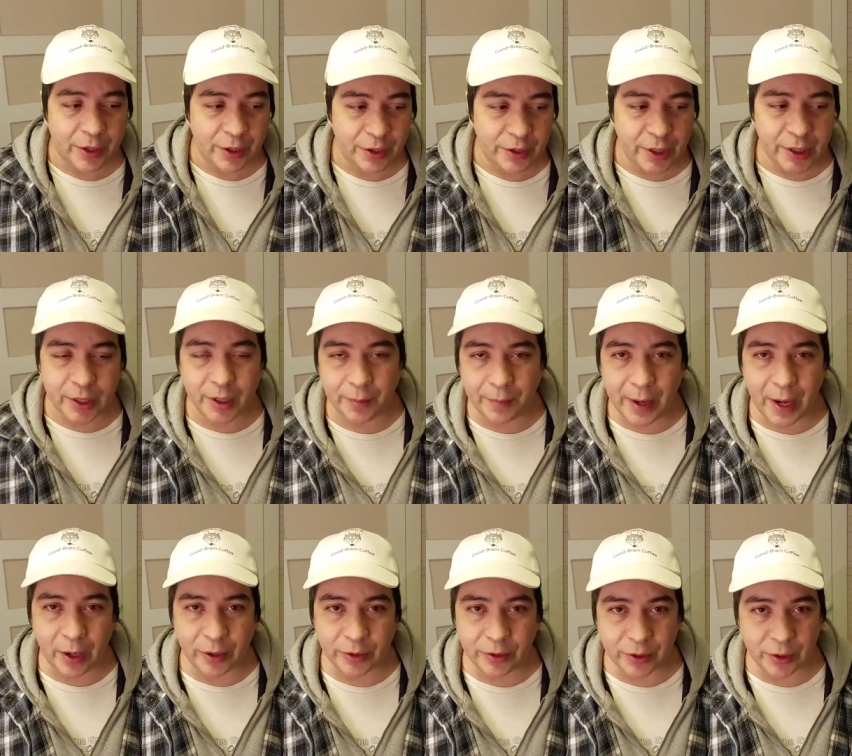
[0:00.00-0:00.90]
think
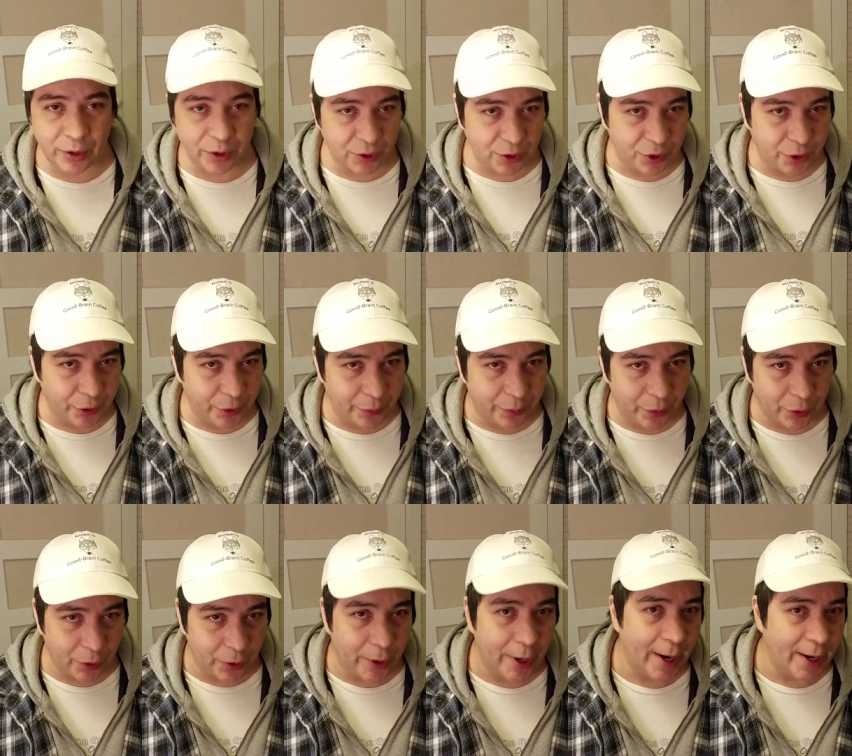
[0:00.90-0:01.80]
about it a little
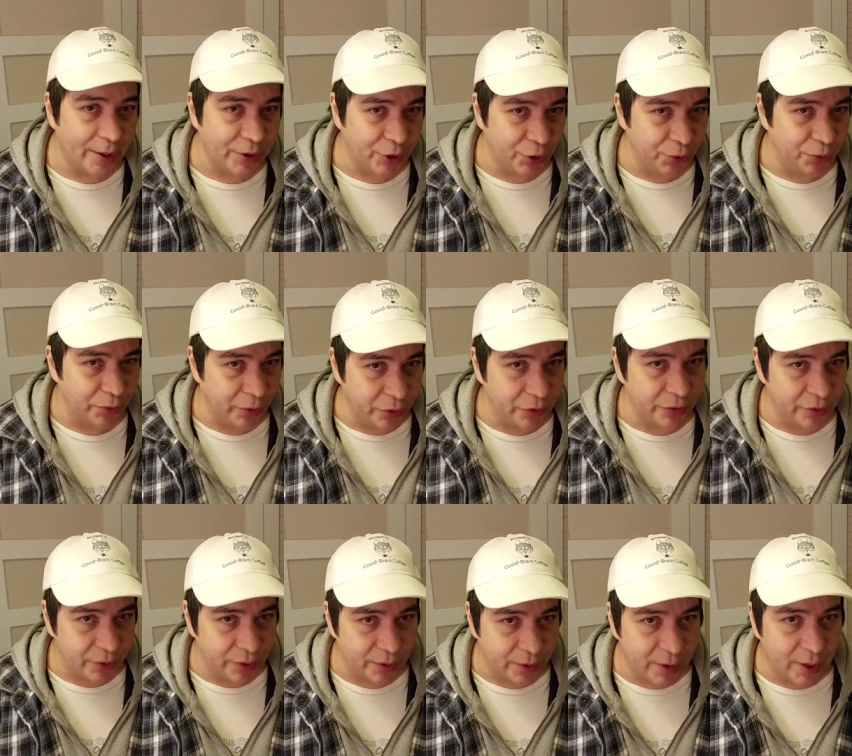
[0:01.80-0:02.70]
more as you're
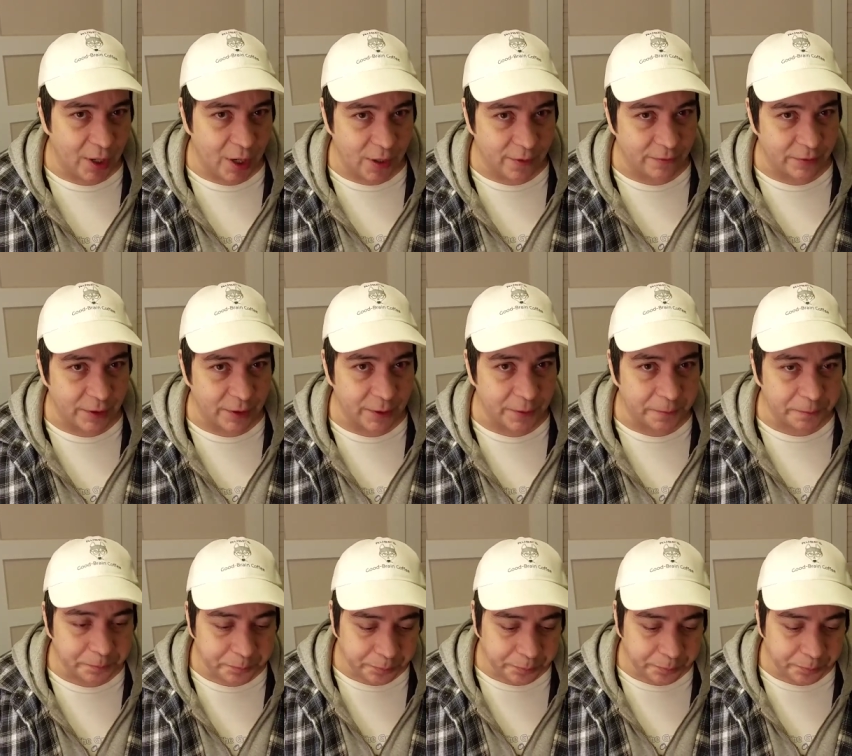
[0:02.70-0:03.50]
roasting the coffee.